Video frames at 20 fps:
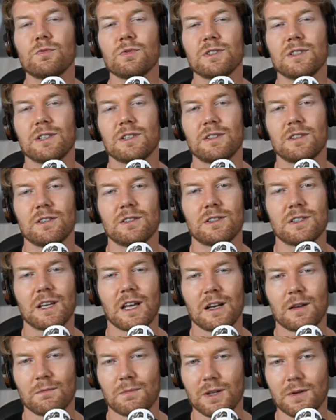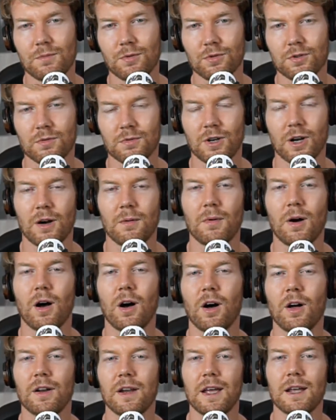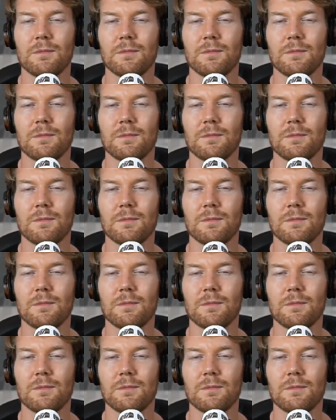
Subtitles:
resistance to getting people to come on